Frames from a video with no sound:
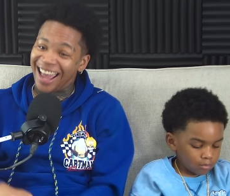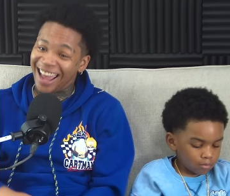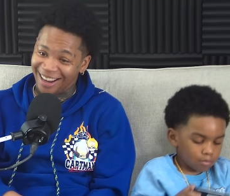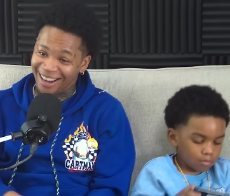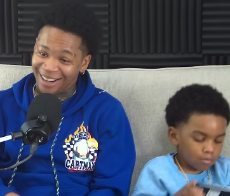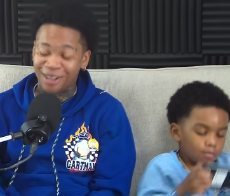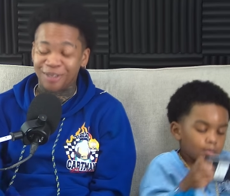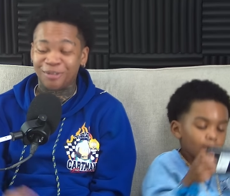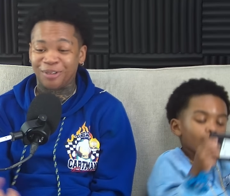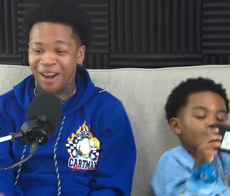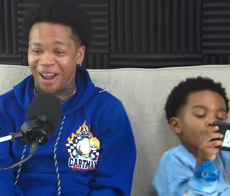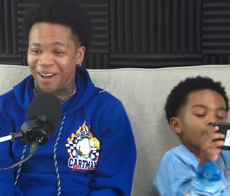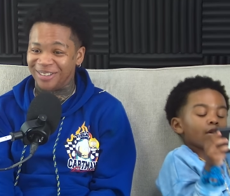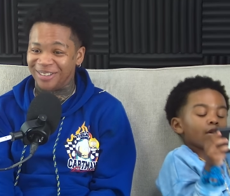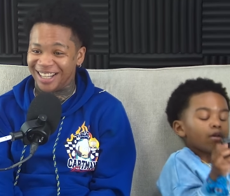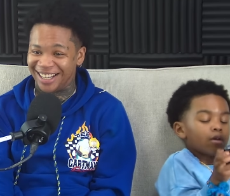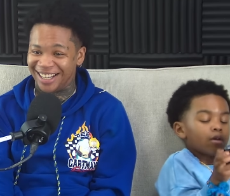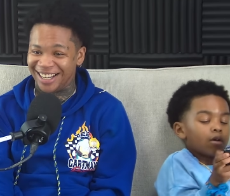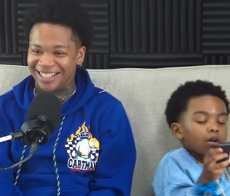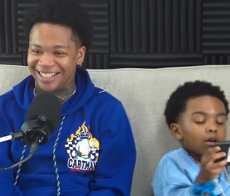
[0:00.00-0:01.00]
Speaker 1: That's when I was at
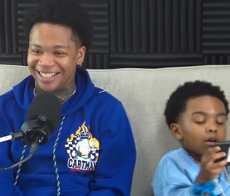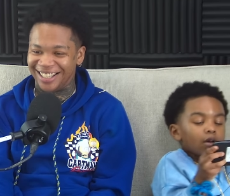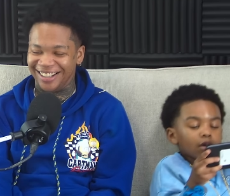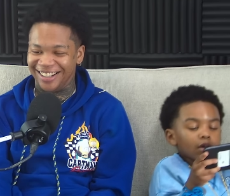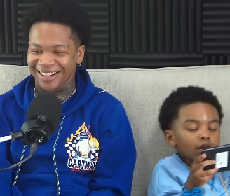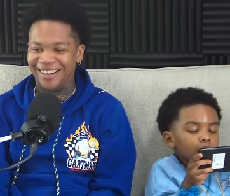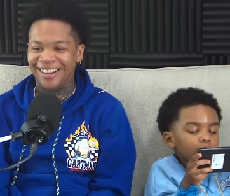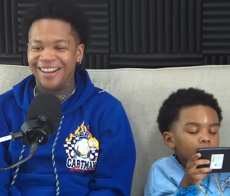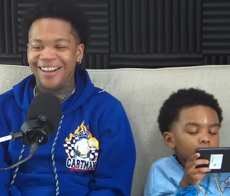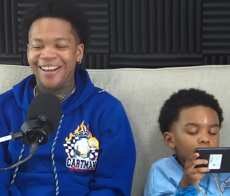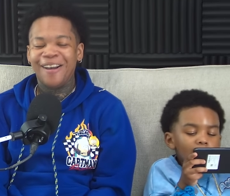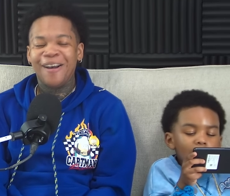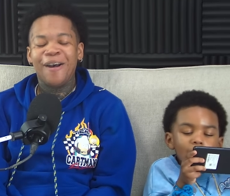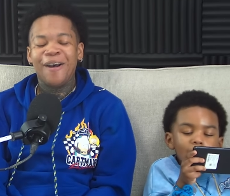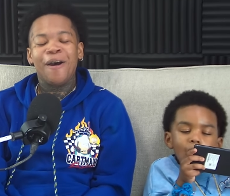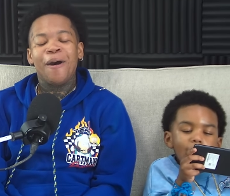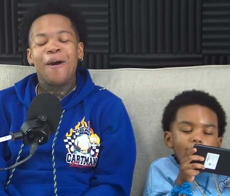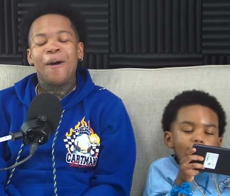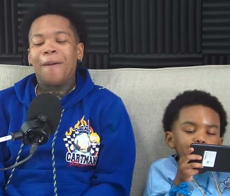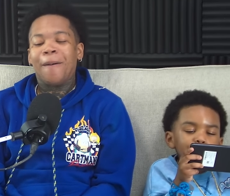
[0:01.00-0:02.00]
Nissan. Yeah.
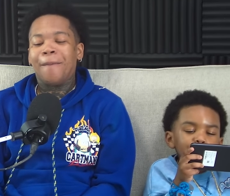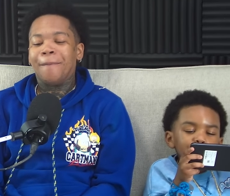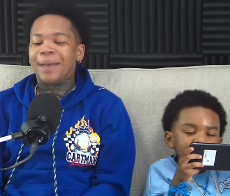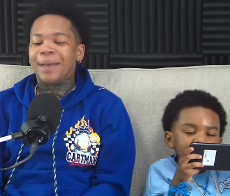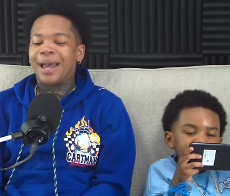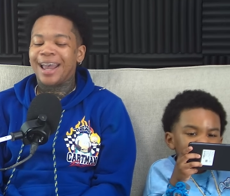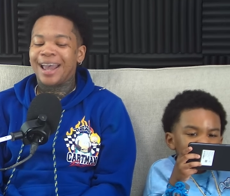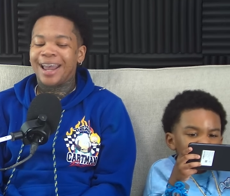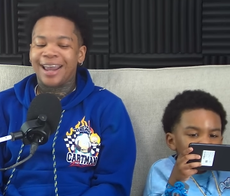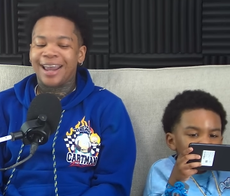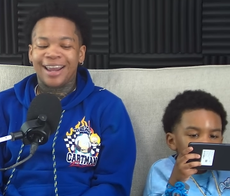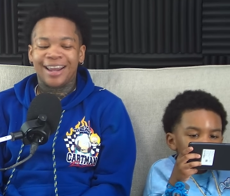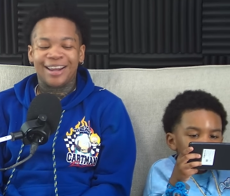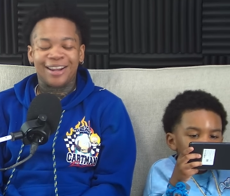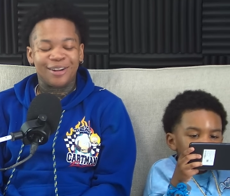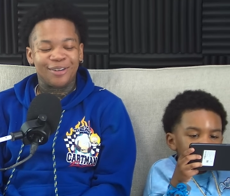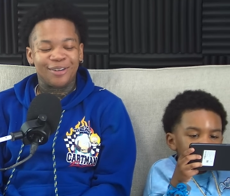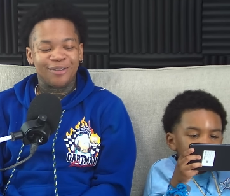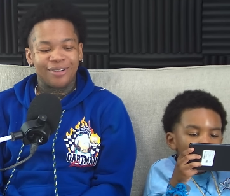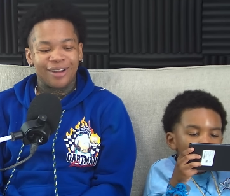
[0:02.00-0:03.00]
Man,
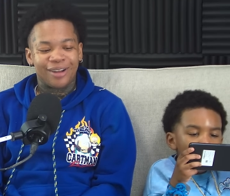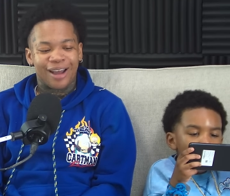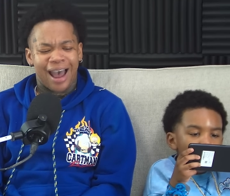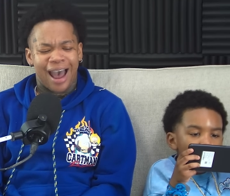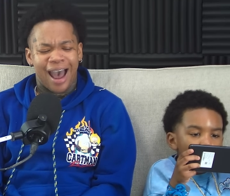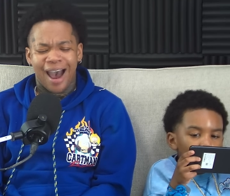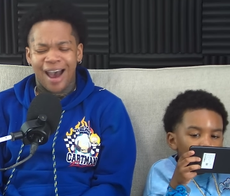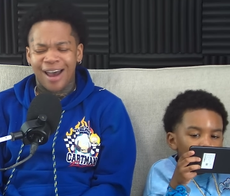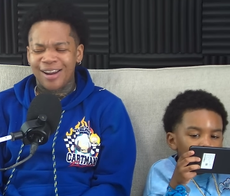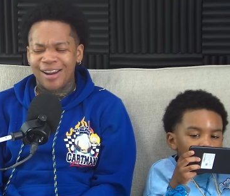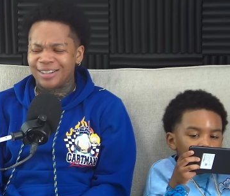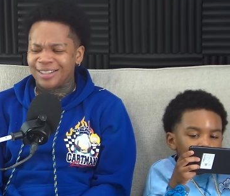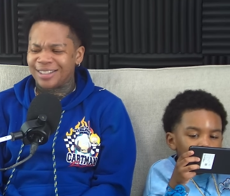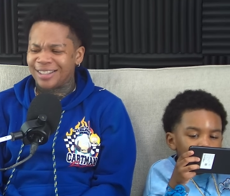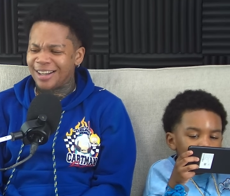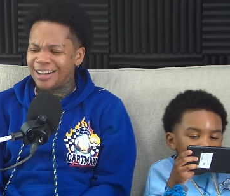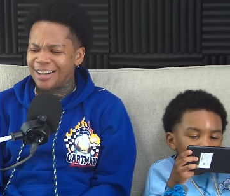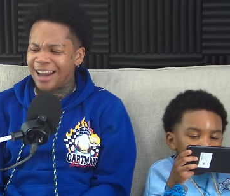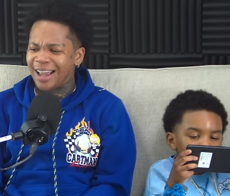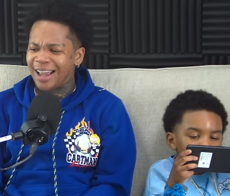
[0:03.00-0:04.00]
all of a sudden I
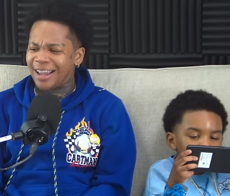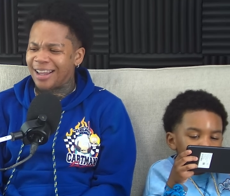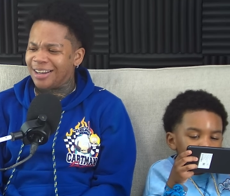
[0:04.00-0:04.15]
get a